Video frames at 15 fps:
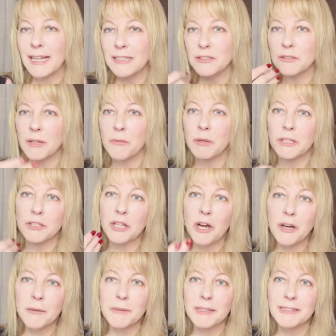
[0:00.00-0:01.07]
And so I want to
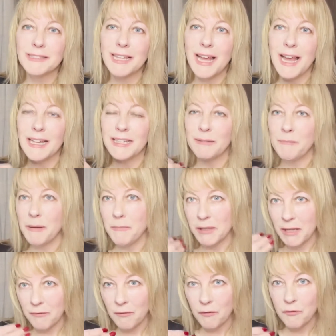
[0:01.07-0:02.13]
talk about that and maybe
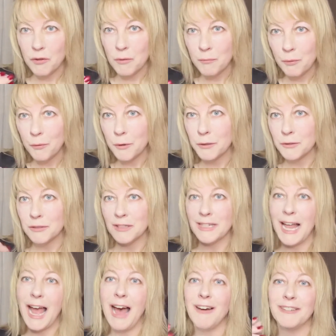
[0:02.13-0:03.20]
give a few pointers on
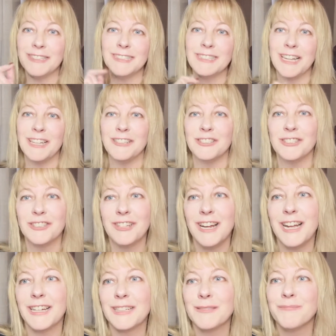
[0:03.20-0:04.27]
how to stay on
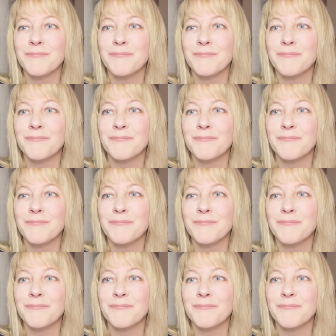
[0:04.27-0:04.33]
track.